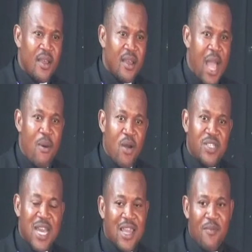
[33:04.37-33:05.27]
Our
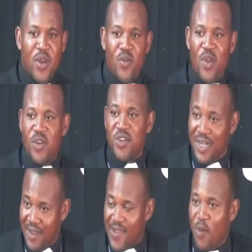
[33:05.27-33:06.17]
ushers have been doing worship the
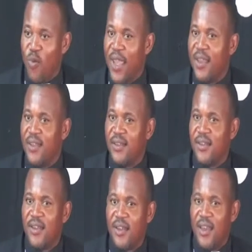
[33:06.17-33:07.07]
same way.
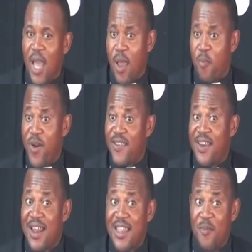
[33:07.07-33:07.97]
Our praise
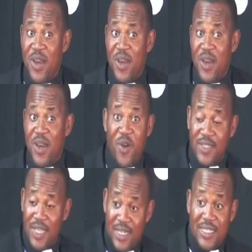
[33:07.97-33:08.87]
leaders have been leading praise
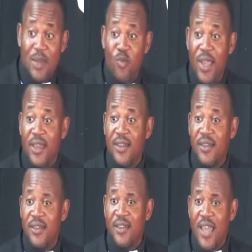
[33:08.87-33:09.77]
the same way.
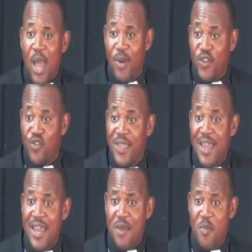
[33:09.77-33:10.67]
Our
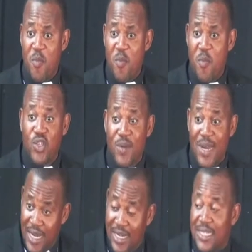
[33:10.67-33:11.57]
instrumentalists have been playing instrument
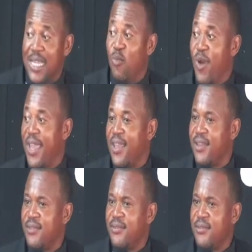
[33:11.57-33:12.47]
the same way.
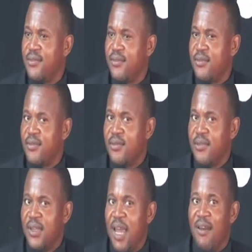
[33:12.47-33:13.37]

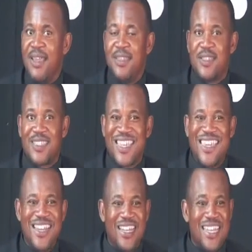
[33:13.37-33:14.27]
Now, it is
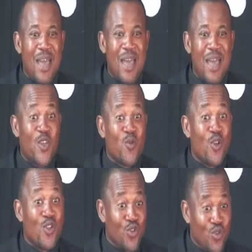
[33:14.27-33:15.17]
skill that makes what
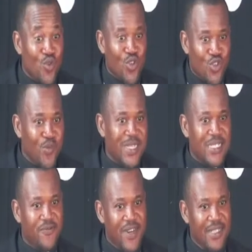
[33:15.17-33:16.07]
you do to be
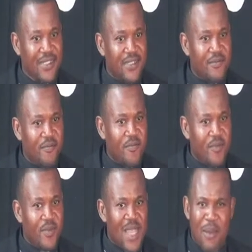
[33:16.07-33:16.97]
different.
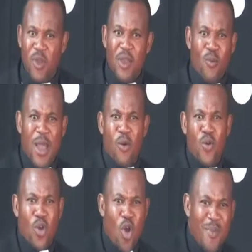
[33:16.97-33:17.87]
That we are going to
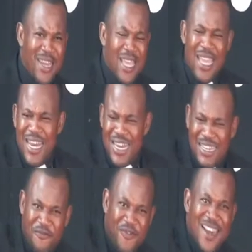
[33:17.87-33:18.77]
come in a, in a
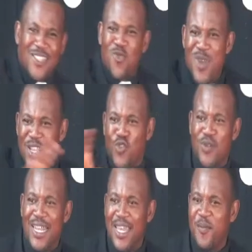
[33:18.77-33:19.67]
different way today.